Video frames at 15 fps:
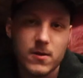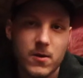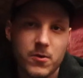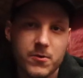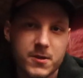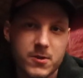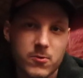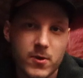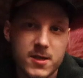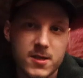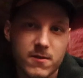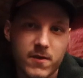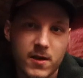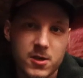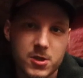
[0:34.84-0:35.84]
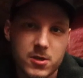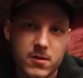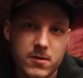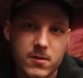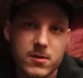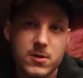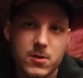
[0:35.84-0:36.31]
on this crazy adventure.
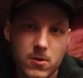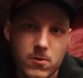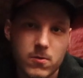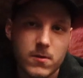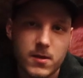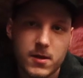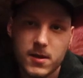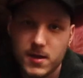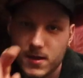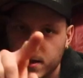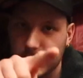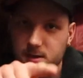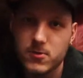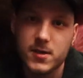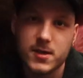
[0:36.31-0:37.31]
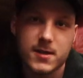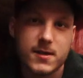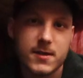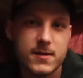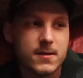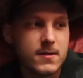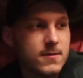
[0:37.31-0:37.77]
So, let's do this,
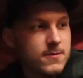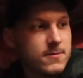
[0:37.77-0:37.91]
guys.